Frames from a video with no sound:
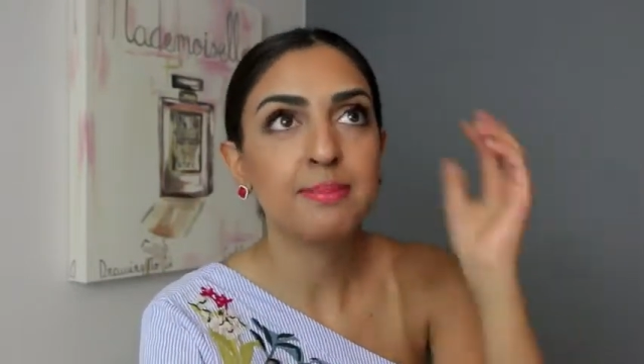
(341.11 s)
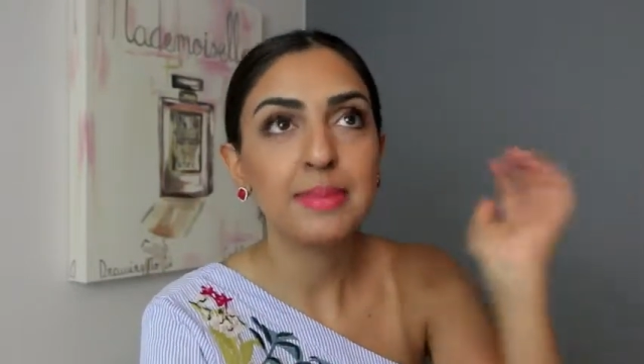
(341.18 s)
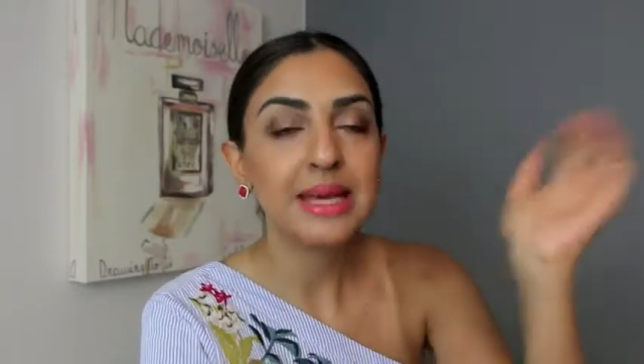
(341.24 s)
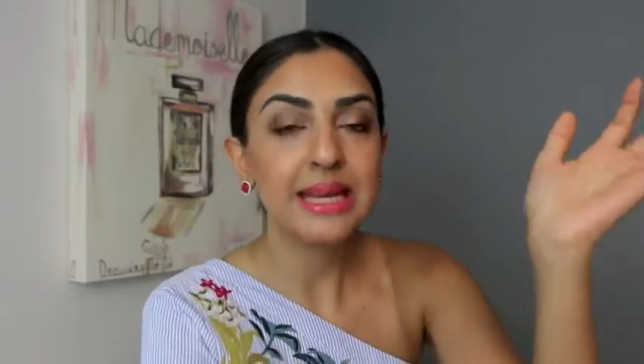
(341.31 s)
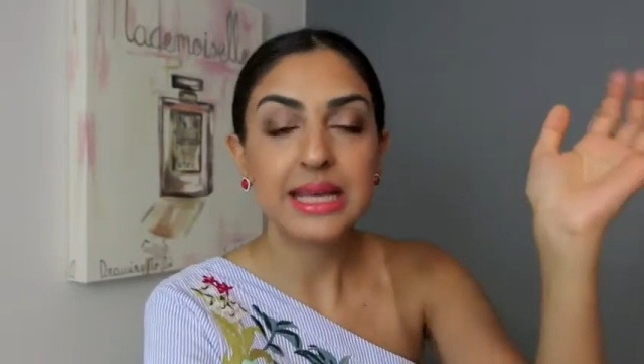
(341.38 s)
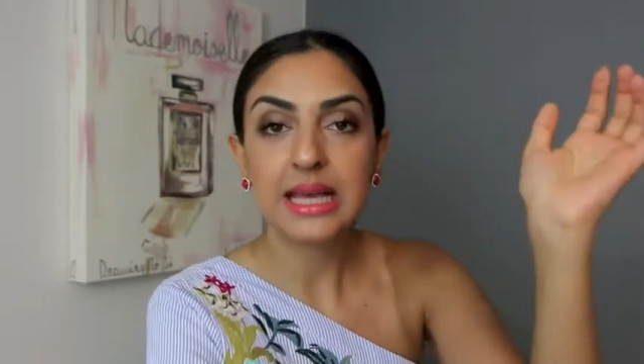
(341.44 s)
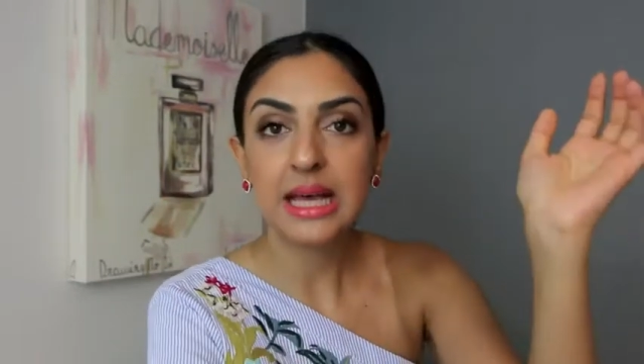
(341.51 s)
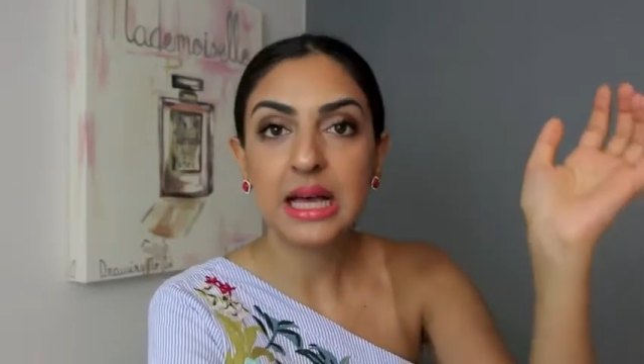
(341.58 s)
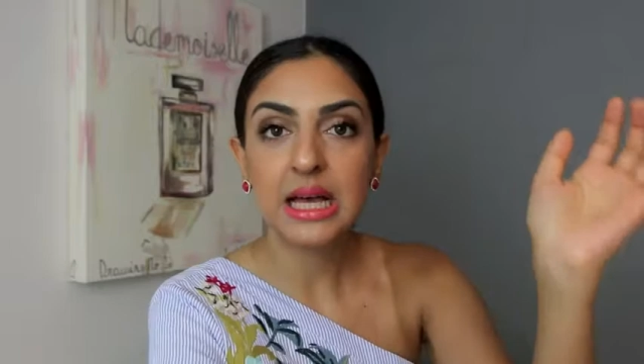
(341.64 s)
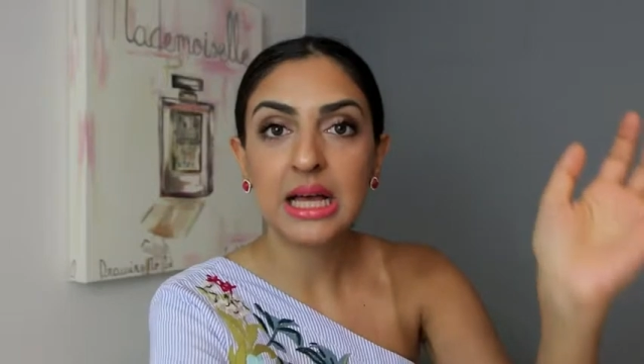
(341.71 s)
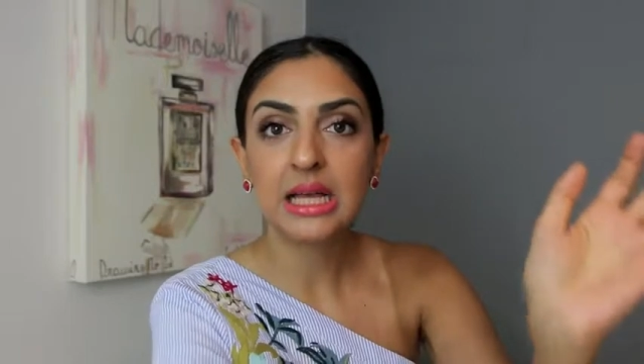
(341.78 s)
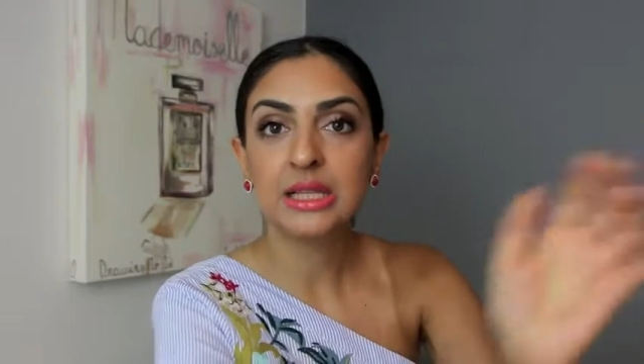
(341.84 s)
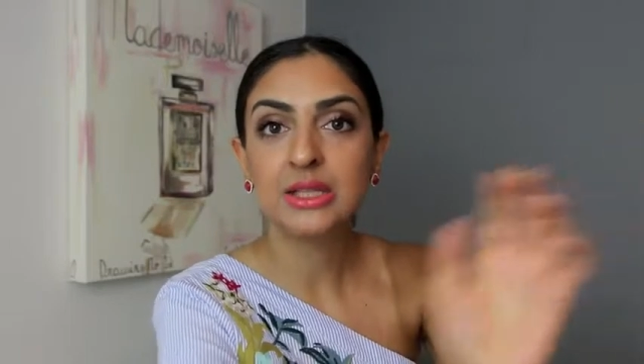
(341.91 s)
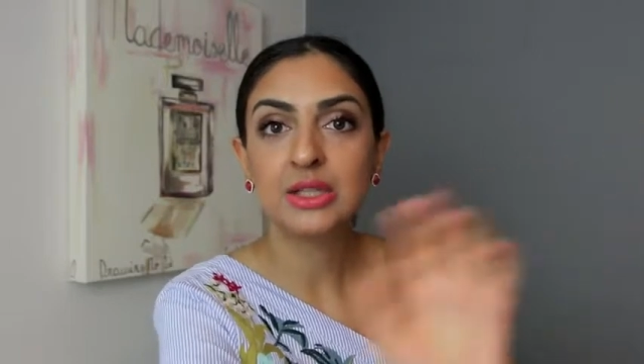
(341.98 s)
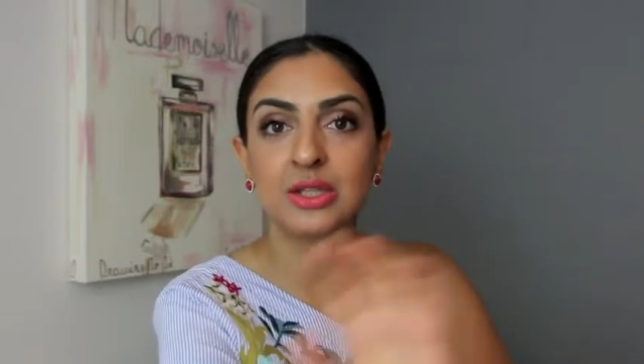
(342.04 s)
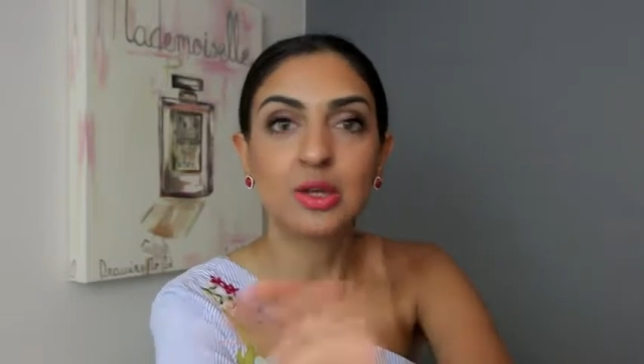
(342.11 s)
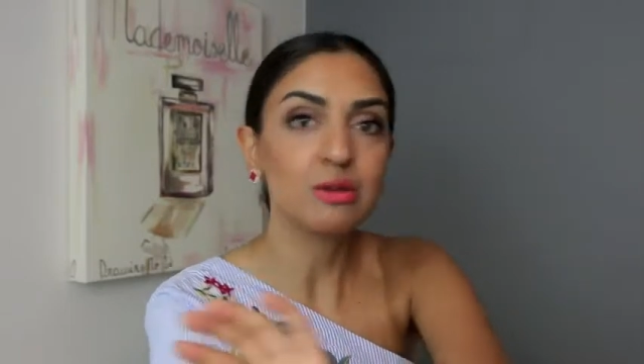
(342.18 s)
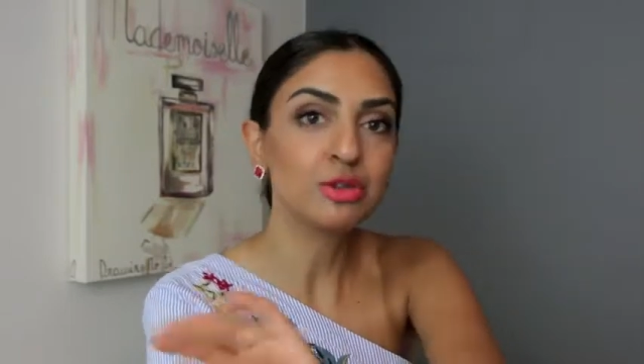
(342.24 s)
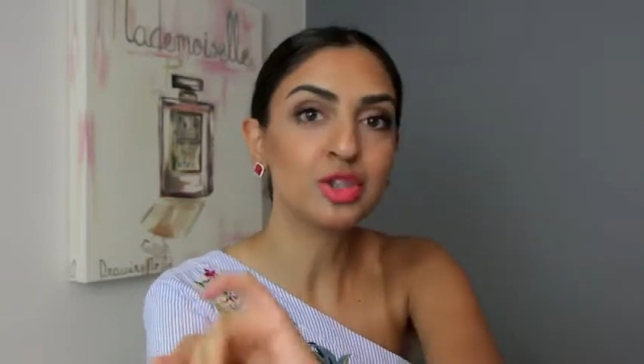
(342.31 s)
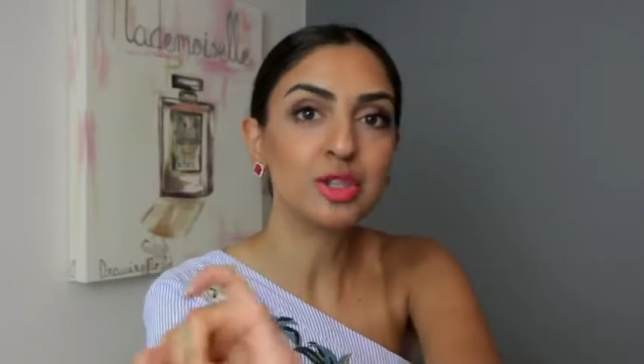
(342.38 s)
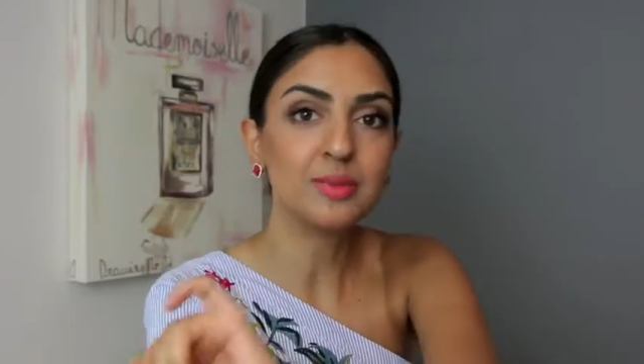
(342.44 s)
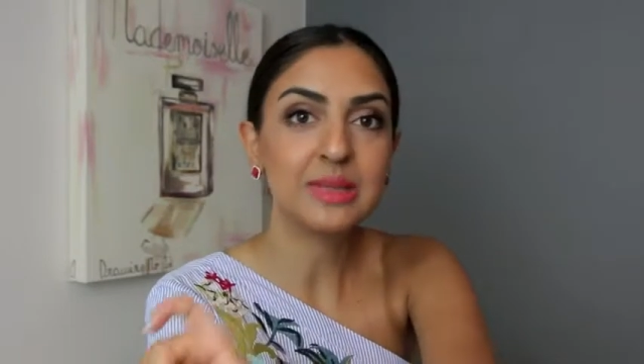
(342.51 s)
media and
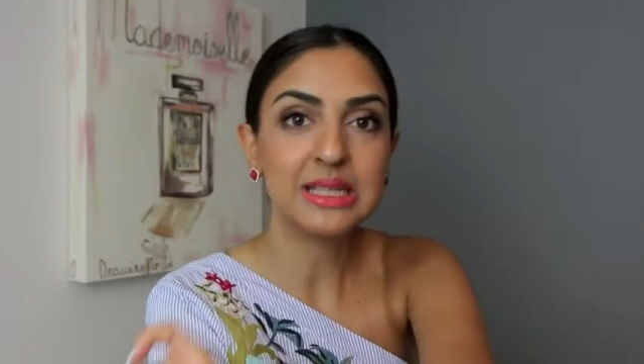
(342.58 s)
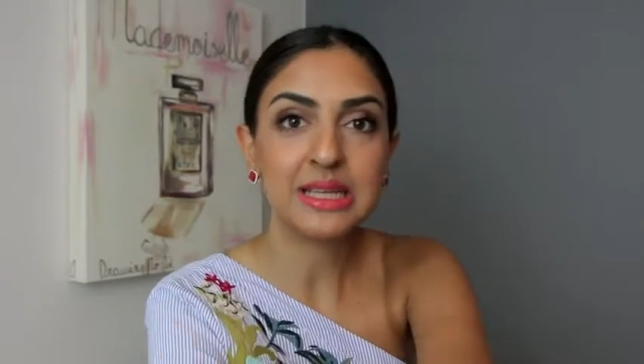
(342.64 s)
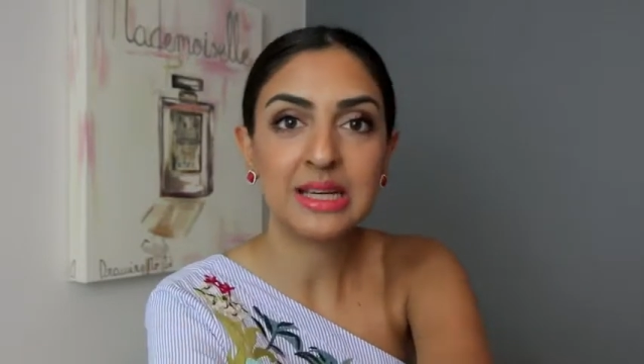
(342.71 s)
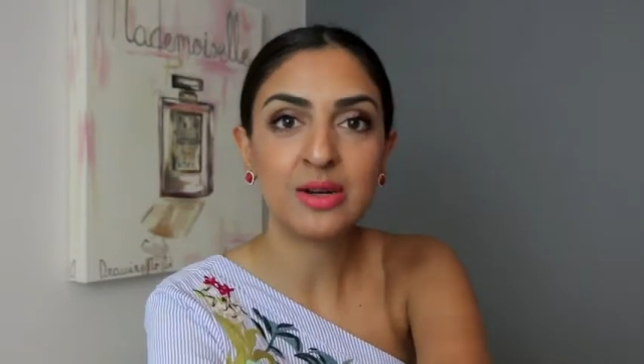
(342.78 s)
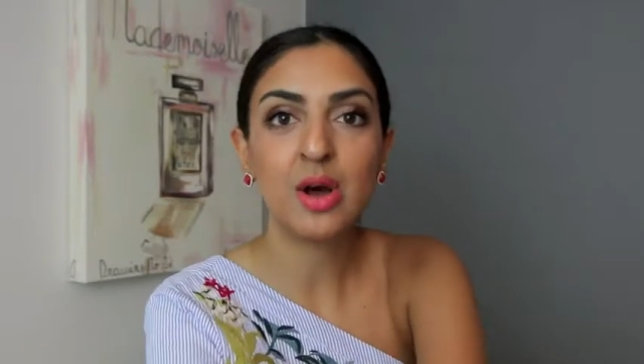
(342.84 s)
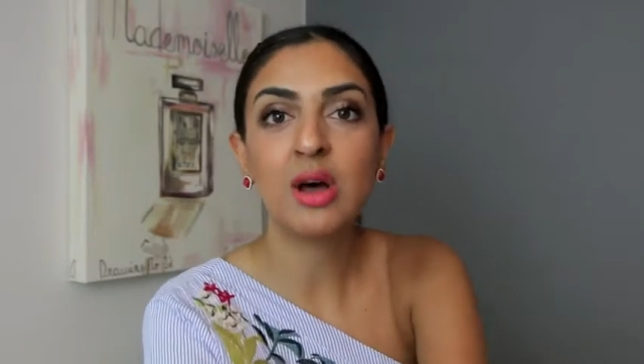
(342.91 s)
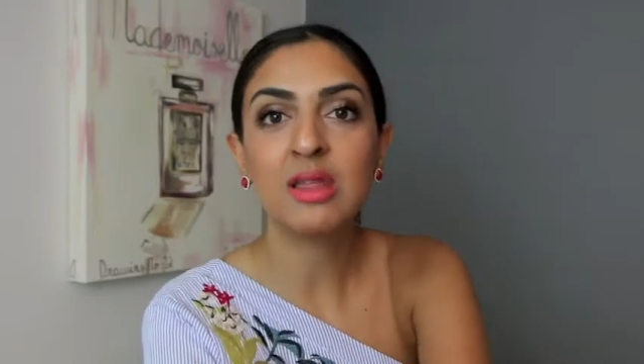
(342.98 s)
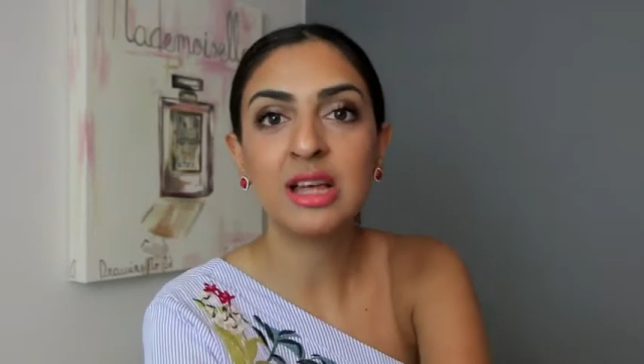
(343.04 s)
social media and all